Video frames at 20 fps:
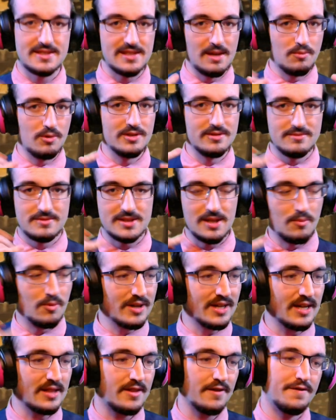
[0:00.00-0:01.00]
Someone,
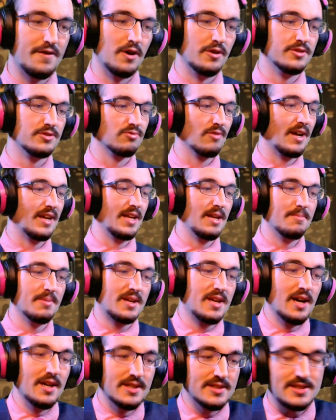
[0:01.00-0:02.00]
someone, get the phones ready
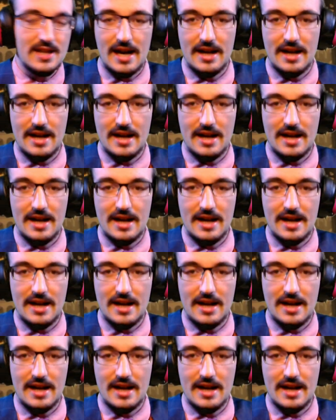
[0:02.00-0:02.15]
because